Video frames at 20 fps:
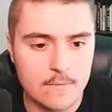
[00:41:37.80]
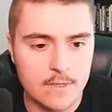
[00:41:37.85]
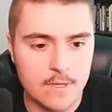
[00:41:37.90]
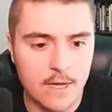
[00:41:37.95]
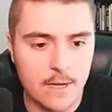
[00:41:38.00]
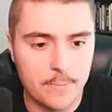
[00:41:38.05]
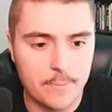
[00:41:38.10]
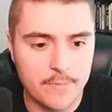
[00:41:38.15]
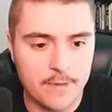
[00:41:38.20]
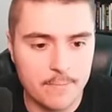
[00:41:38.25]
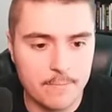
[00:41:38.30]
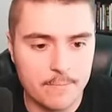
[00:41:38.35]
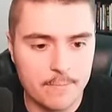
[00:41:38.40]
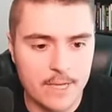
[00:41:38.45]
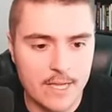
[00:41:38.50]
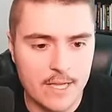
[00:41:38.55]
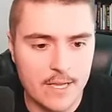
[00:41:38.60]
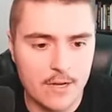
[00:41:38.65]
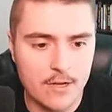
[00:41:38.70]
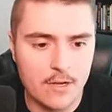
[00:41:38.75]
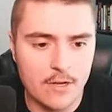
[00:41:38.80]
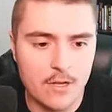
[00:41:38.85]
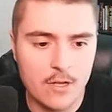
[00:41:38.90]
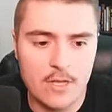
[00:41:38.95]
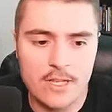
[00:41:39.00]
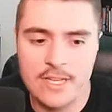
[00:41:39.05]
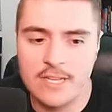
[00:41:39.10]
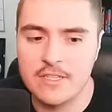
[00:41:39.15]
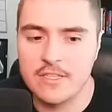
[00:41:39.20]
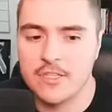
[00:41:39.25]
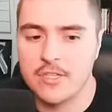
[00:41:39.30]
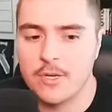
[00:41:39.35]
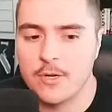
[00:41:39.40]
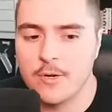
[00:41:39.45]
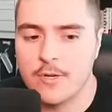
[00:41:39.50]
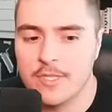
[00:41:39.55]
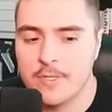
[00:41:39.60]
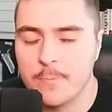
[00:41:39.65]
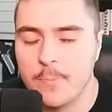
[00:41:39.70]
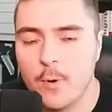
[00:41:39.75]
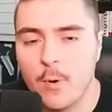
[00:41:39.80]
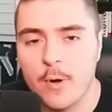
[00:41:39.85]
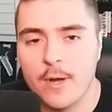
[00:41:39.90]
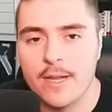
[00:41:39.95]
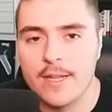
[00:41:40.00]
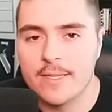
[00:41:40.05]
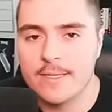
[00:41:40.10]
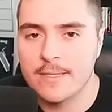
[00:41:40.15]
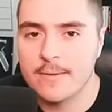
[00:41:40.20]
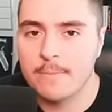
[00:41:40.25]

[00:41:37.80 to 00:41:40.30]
Up the middle, insurance points.